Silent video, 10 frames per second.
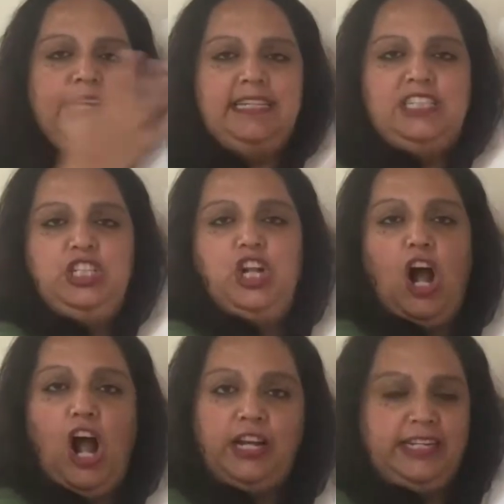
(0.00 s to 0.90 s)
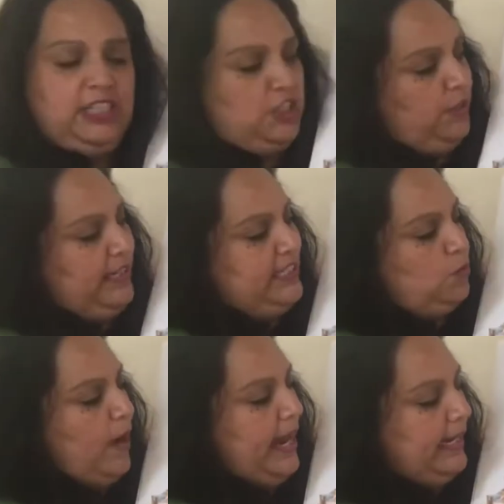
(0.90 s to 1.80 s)
he's yawning, so he's
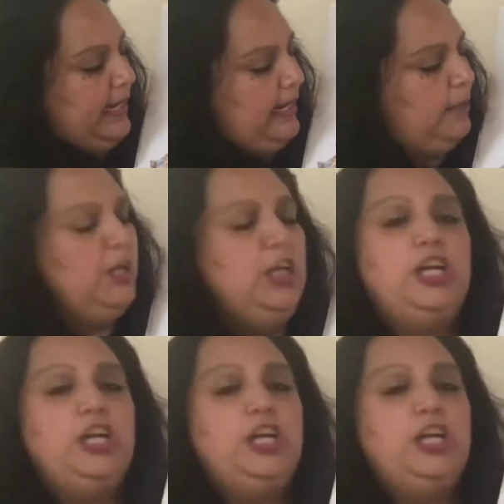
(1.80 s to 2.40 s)
waking up.